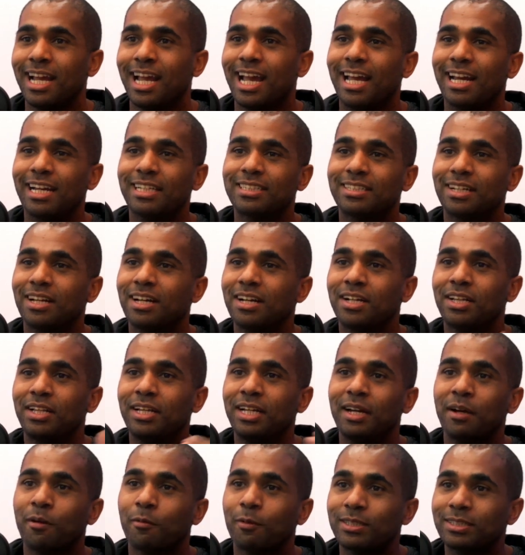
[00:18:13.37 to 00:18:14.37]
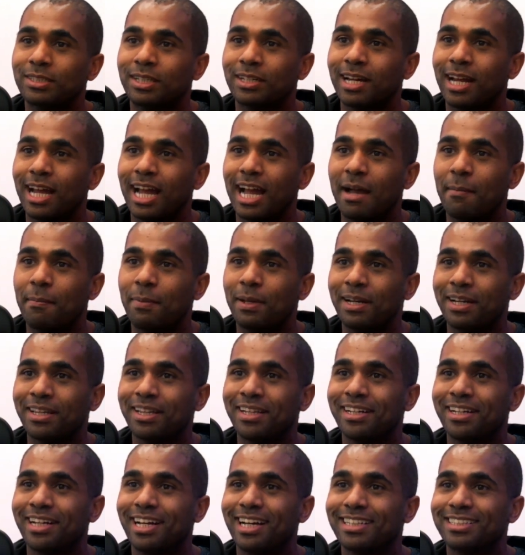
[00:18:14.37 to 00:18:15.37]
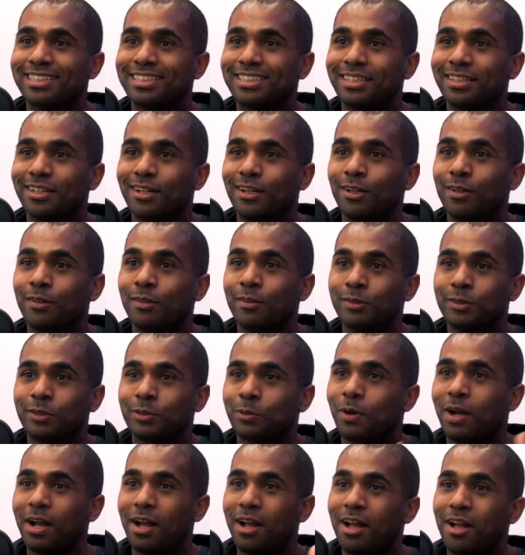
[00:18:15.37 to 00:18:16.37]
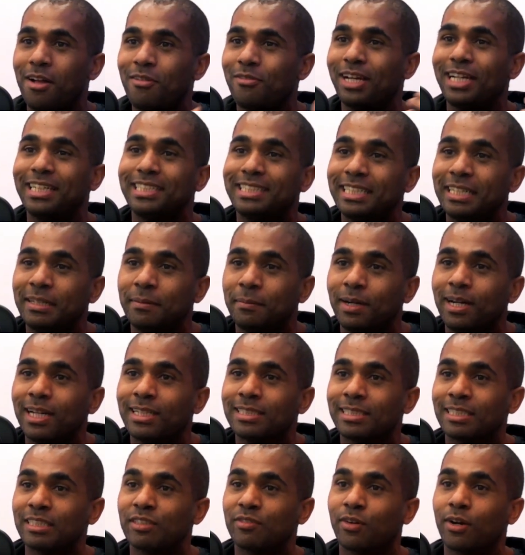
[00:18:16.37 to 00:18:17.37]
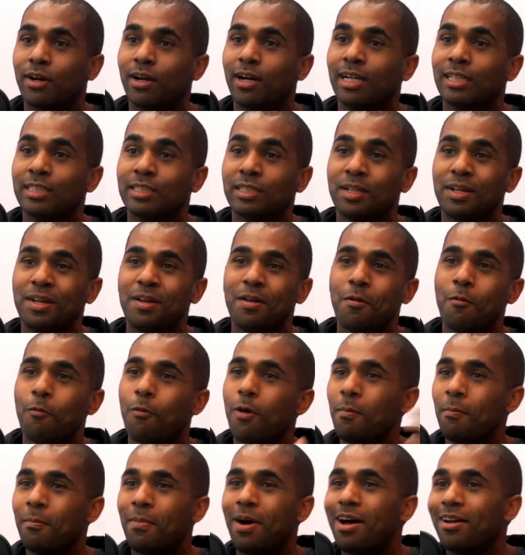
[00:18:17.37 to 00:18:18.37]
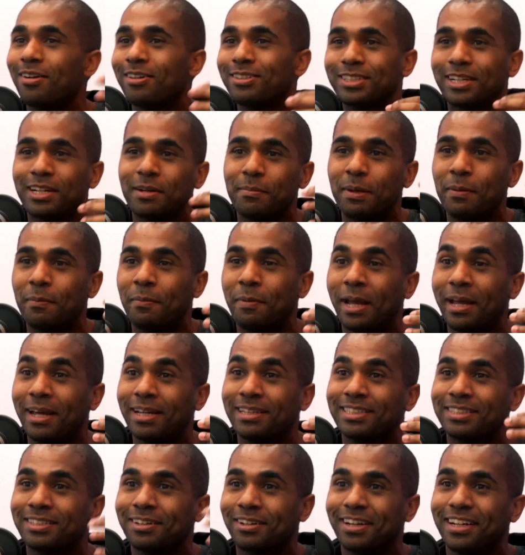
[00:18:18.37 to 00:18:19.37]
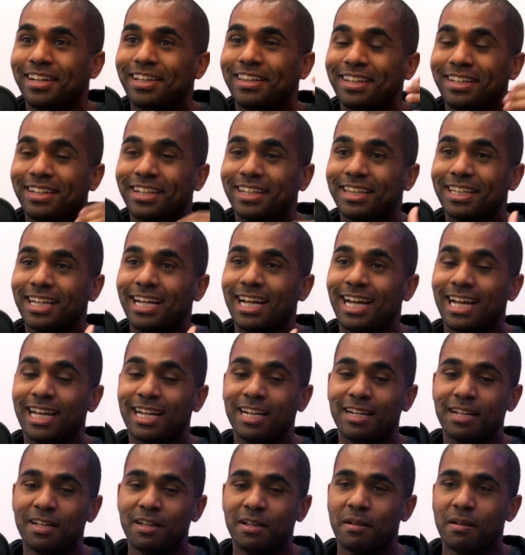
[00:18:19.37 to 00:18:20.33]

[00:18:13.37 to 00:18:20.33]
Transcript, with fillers: and it's unclear what's going to happen in the next, you know, 12, 18 months as far as what model is going to be best or anything like that.